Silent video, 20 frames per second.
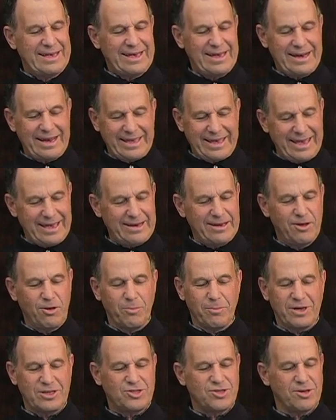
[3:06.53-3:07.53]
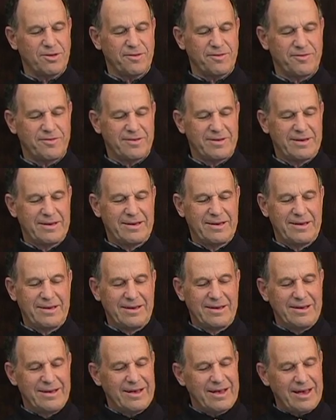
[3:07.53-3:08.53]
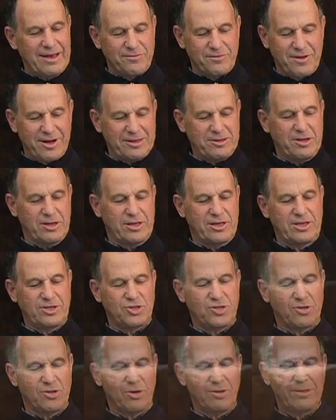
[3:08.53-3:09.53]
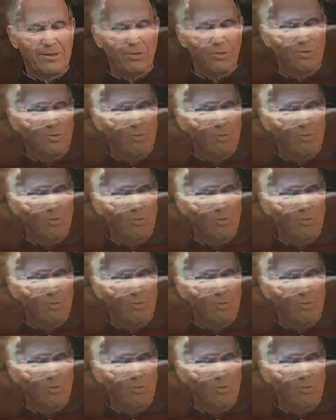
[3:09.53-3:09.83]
and I can't help myself. I've got to kiss their little